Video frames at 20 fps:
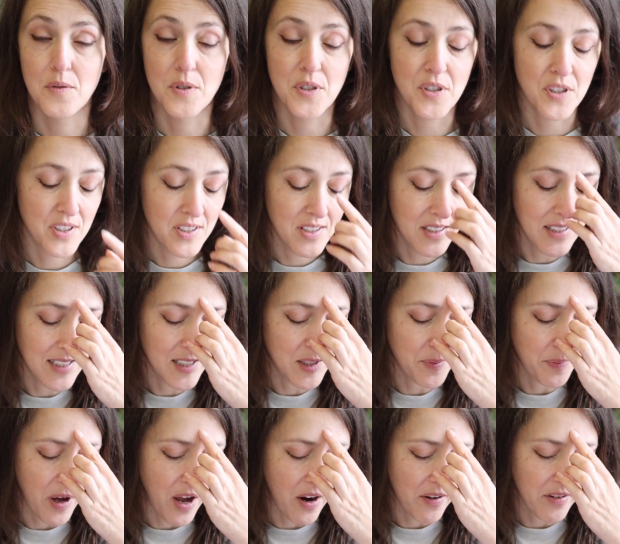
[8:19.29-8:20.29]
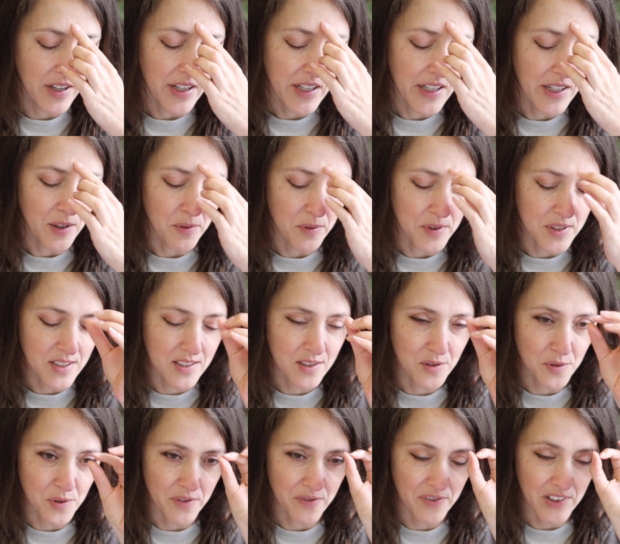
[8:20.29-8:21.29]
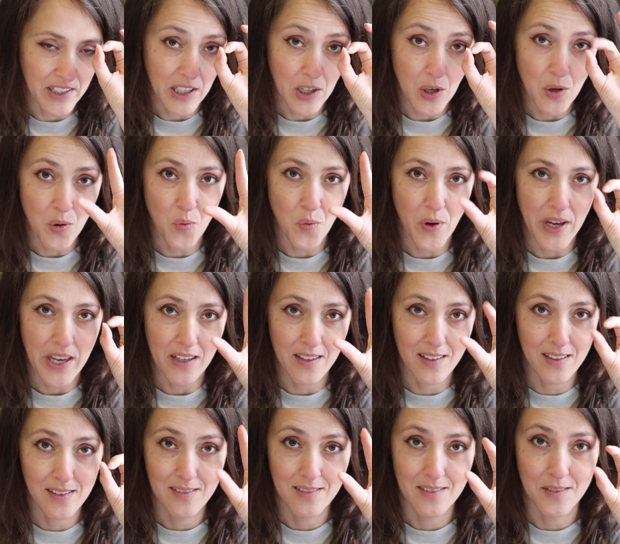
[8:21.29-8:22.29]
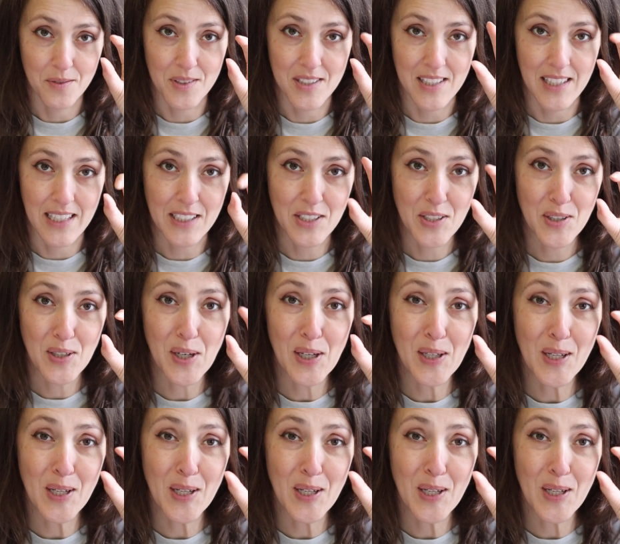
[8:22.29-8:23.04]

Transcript: It was just this spot right here was sort of like awake was like